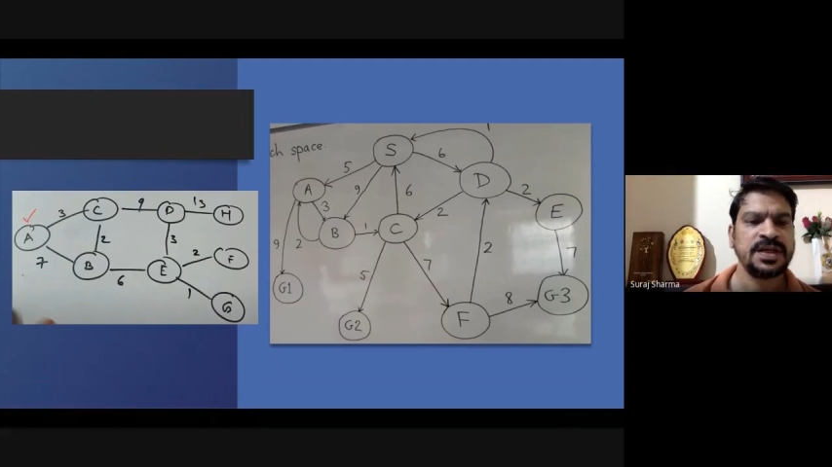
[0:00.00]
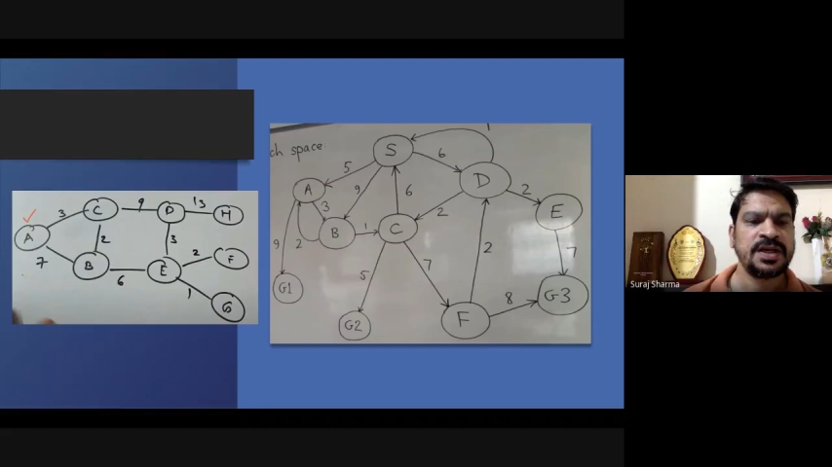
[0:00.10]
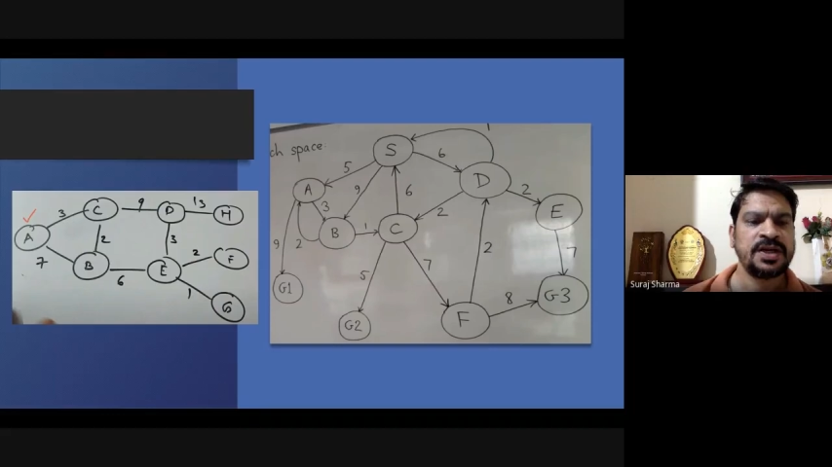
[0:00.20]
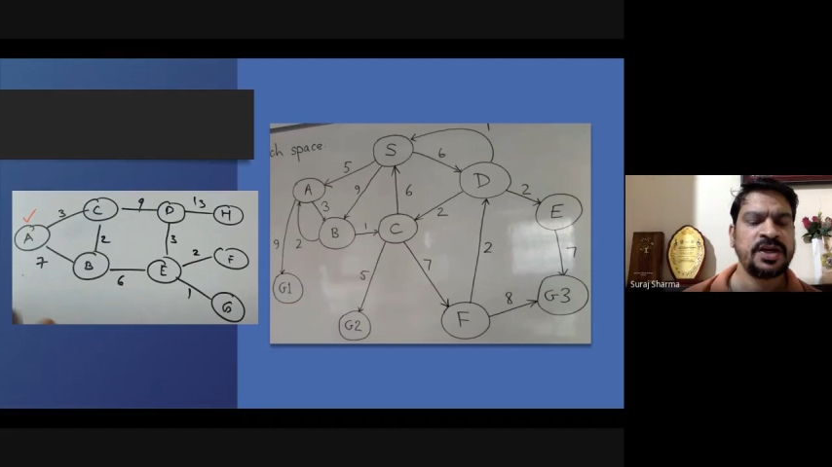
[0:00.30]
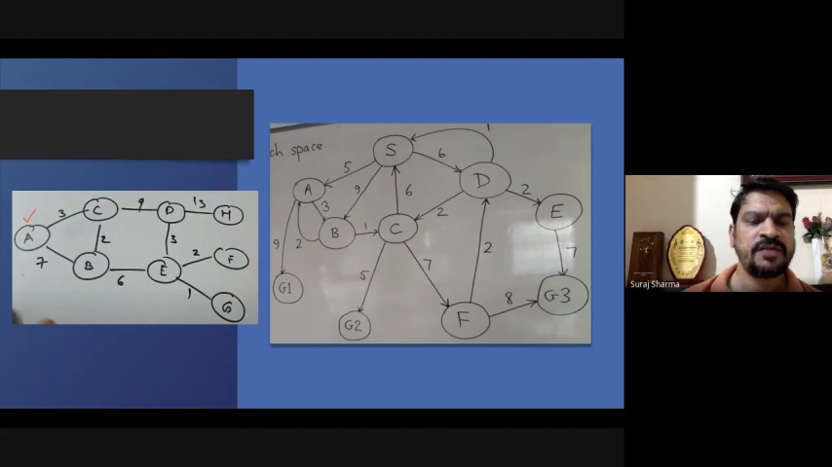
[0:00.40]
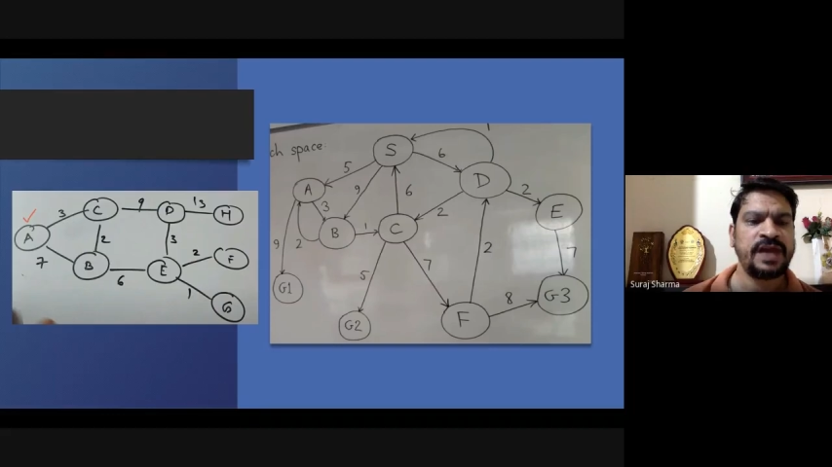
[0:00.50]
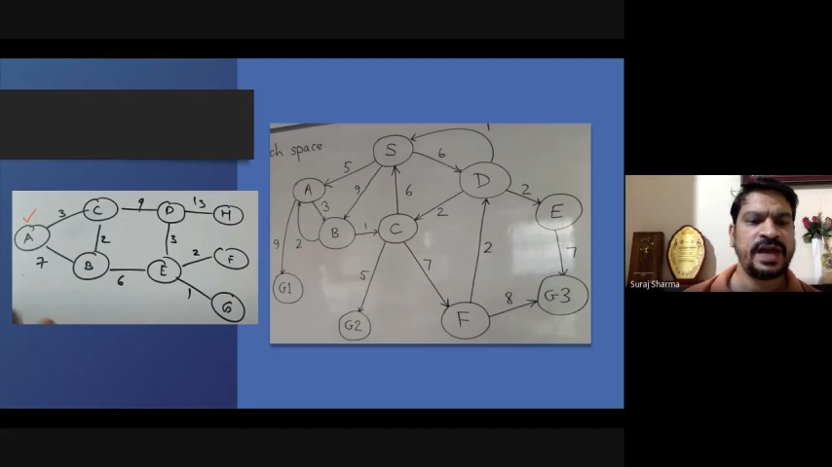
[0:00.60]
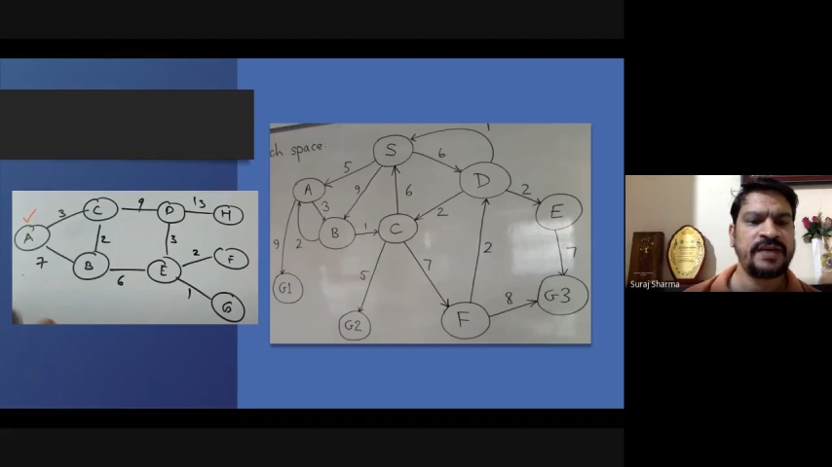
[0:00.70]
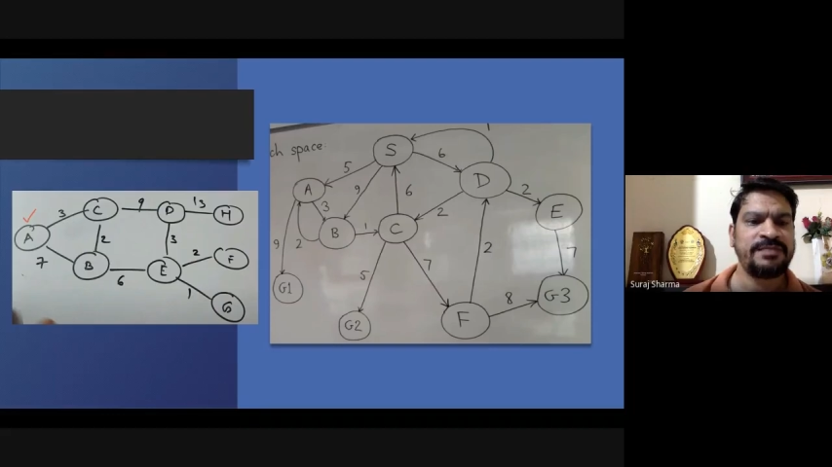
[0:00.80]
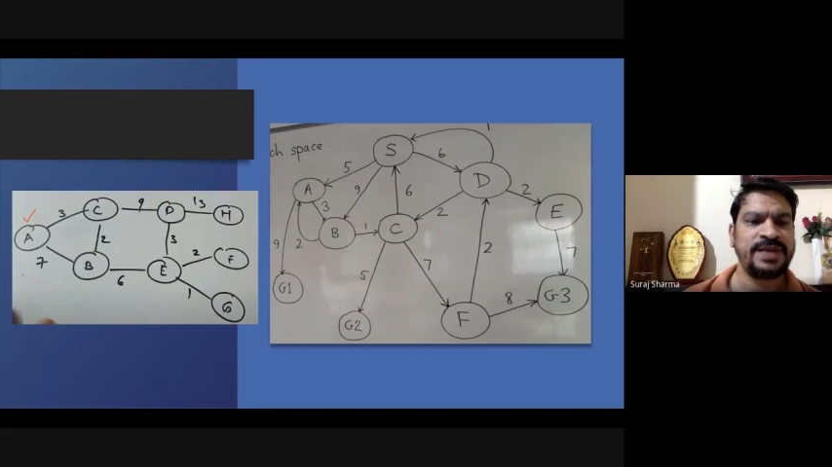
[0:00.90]
Now we
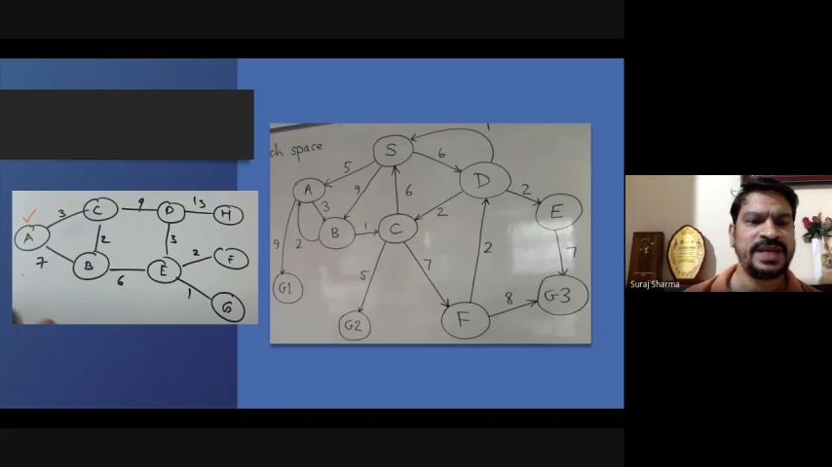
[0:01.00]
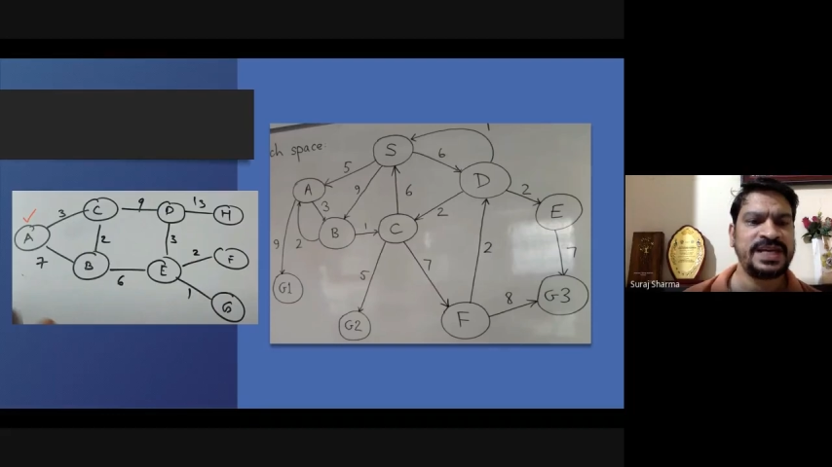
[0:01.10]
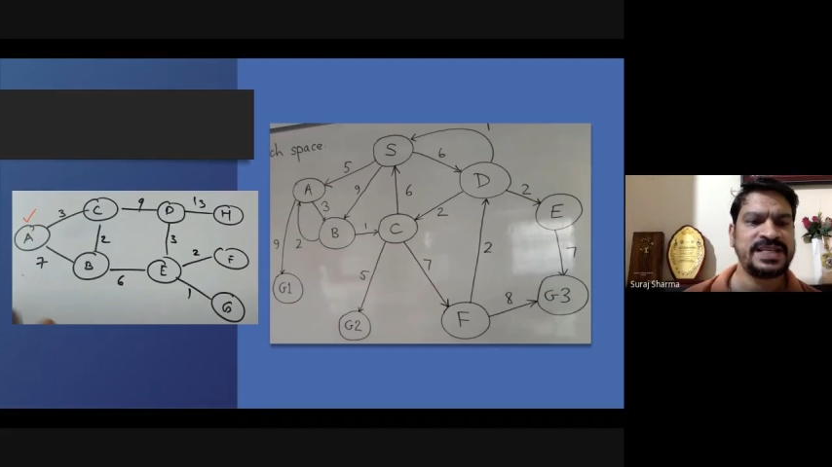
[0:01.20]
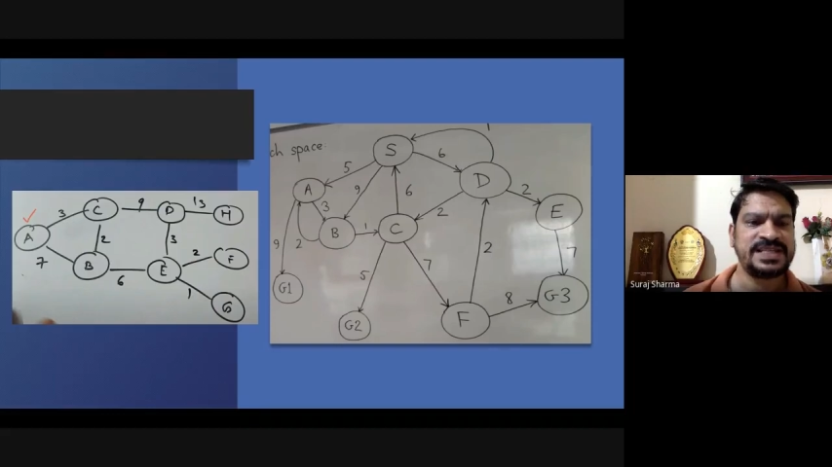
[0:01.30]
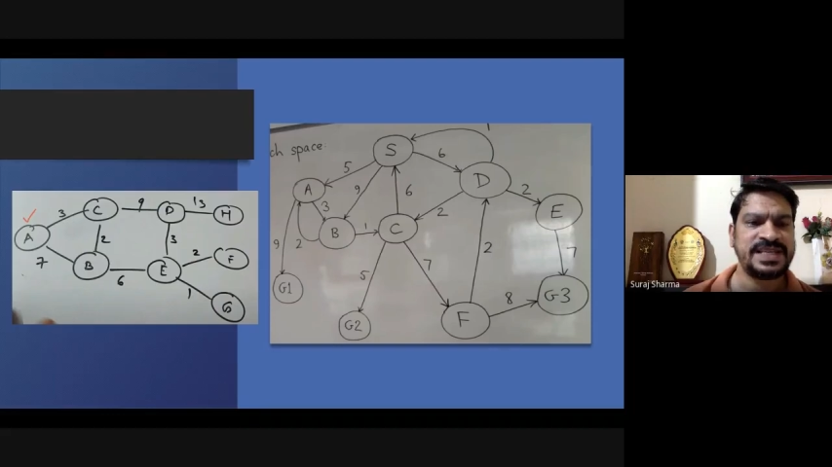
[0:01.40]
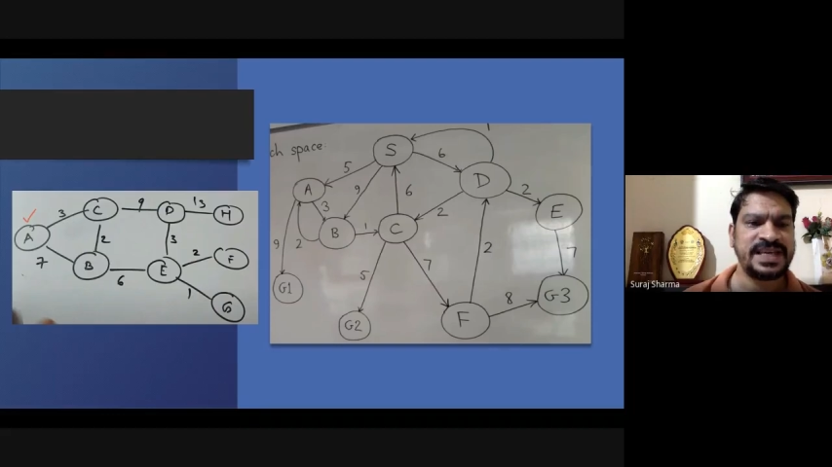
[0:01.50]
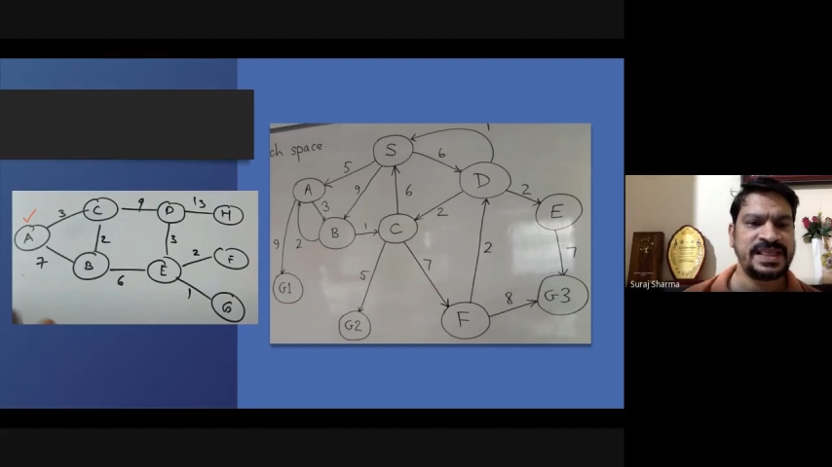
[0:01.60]
have B and C